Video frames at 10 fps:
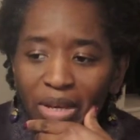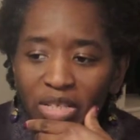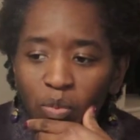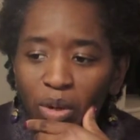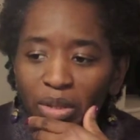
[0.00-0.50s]

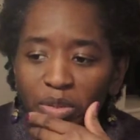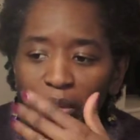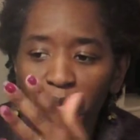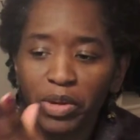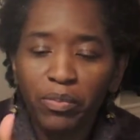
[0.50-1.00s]
as well as
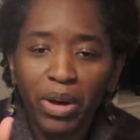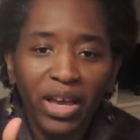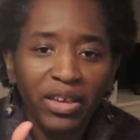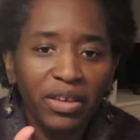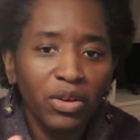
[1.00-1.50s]
maybe
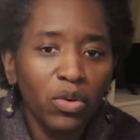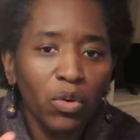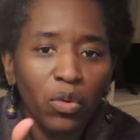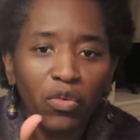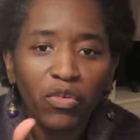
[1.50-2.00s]
my
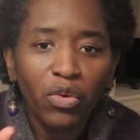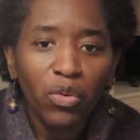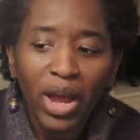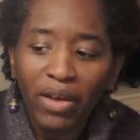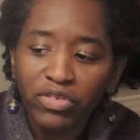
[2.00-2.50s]

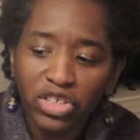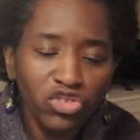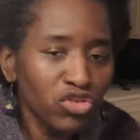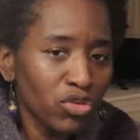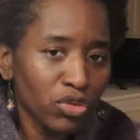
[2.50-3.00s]
crafty
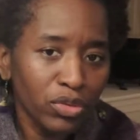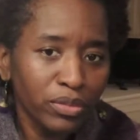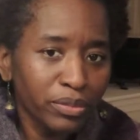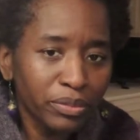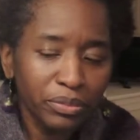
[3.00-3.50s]
journal.
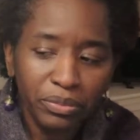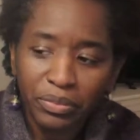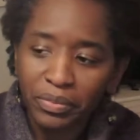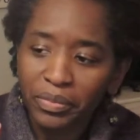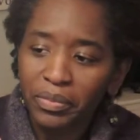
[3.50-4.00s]

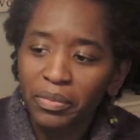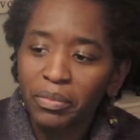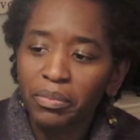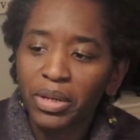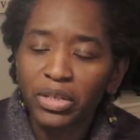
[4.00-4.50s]

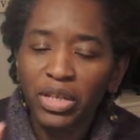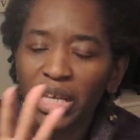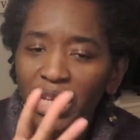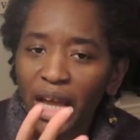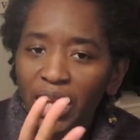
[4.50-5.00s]
But
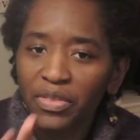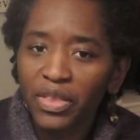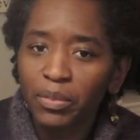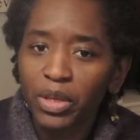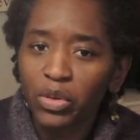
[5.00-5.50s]
any kind of
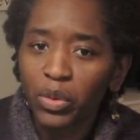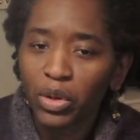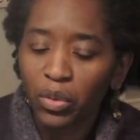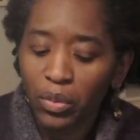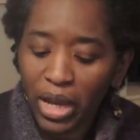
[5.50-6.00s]
theme that you want
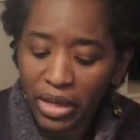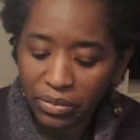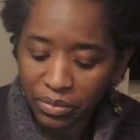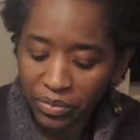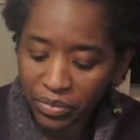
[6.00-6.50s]
to create.
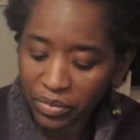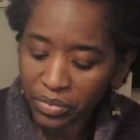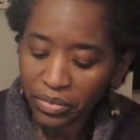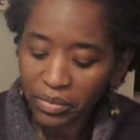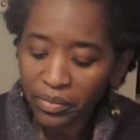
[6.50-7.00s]

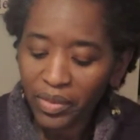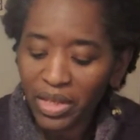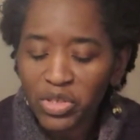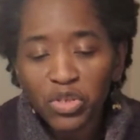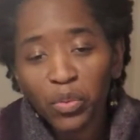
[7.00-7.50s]

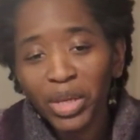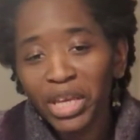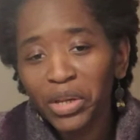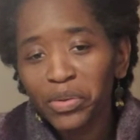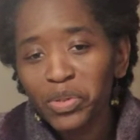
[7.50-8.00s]
So
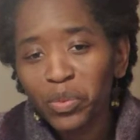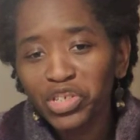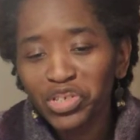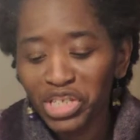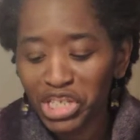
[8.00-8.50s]
here's
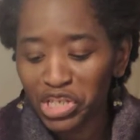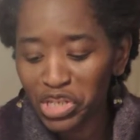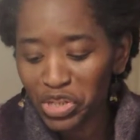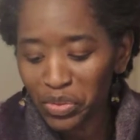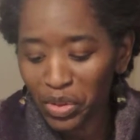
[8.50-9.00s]
what you need
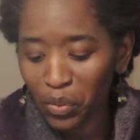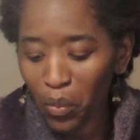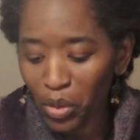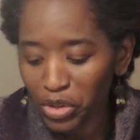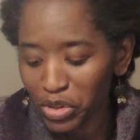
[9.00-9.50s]
to do in
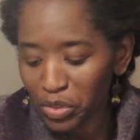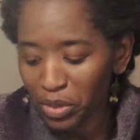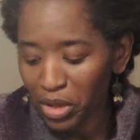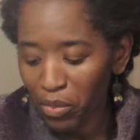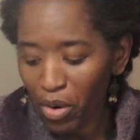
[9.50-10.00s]
order to
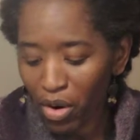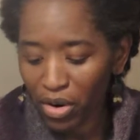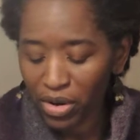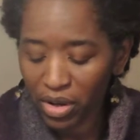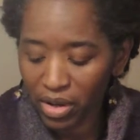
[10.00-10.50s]
be a
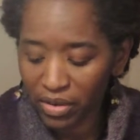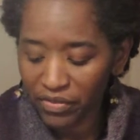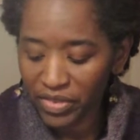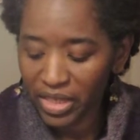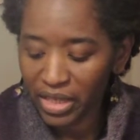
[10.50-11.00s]
part of